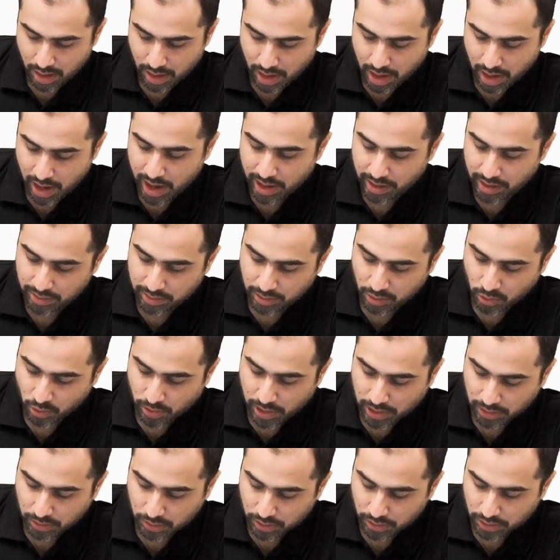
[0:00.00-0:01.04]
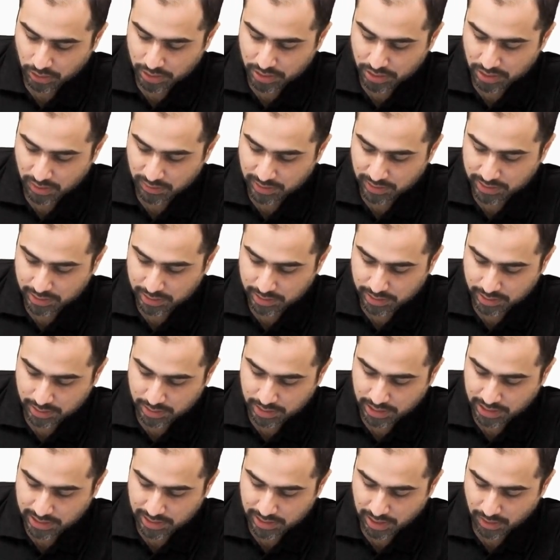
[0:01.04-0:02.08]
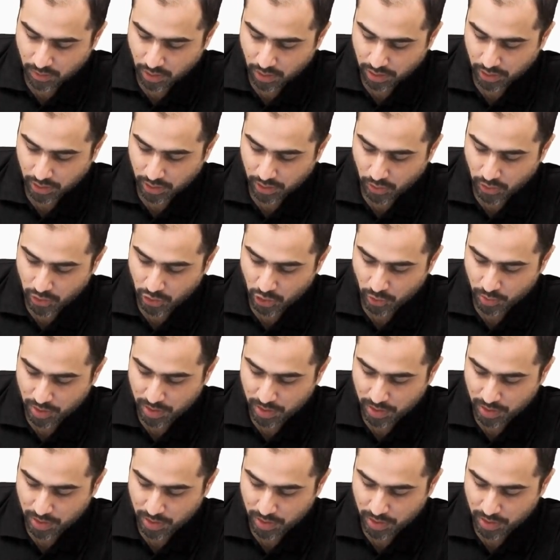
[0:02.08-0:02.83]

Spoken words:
and the thoracodorsal vessels. These are what are going to be